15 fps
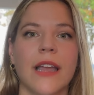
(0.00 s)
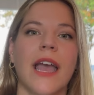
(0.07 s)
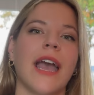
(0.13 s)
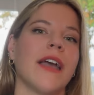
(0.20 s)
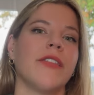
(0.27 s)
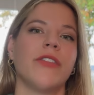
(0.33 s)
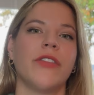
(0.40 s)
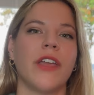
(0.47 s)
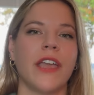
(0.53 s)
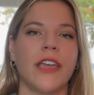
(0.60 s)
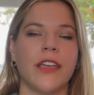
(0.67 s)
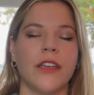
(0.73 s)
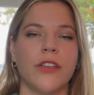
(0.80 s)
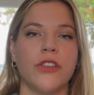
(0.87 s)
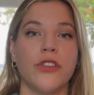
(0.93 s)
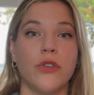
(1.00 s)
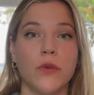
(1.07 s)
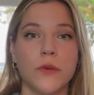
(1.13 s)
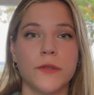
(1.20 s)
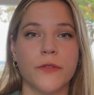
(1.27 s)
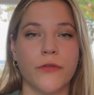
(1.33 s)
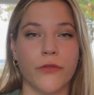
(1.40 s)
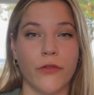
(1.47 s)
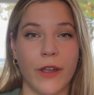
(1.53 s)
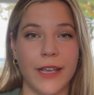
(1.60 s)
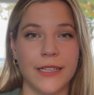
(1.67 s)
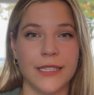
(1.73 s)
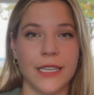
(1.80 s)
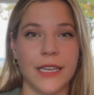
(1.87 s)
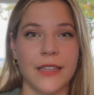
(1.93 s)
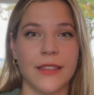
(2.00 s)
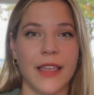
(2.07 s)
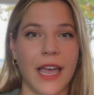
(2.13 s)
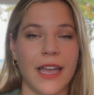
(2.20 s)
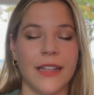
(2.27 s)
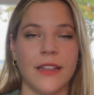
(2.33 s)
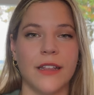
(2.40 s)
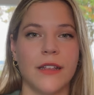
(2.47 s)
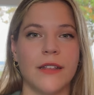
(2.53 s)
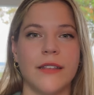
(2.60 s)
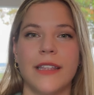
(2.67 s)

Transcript: and they use phrasing that